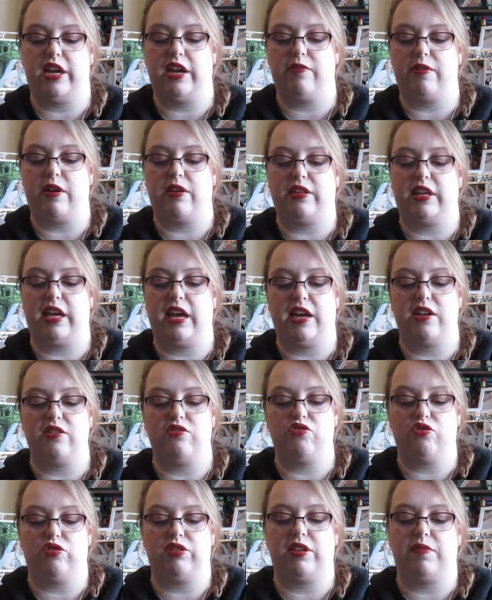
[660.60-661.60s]
around the edge
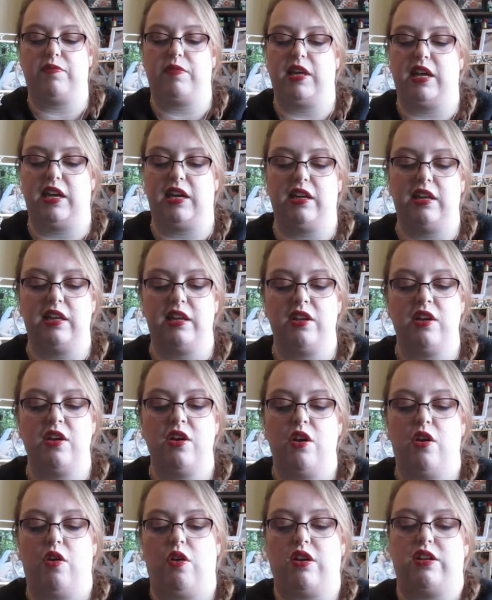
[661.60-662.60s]
or something,
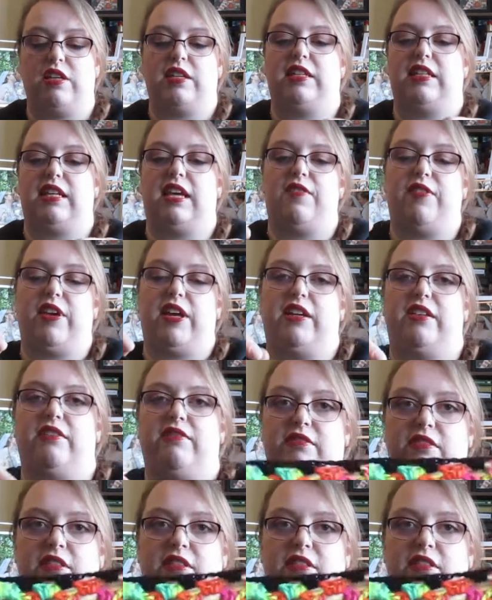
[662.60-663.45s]
or just leave it,